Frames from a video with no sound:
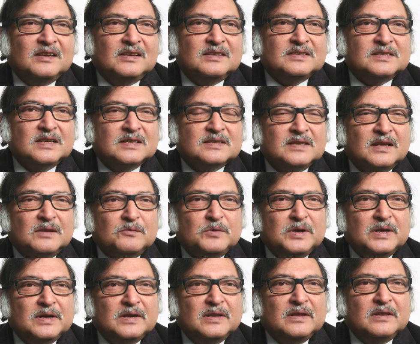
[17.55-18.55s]
It's just that
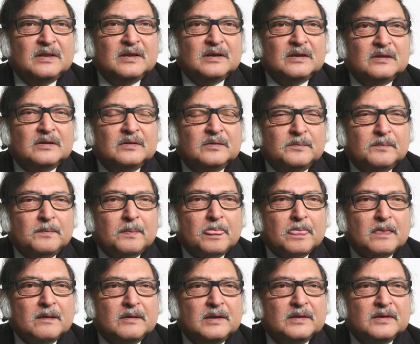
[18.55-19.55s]
we are in
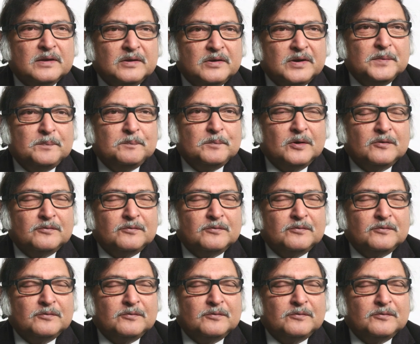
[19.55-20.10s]
the grip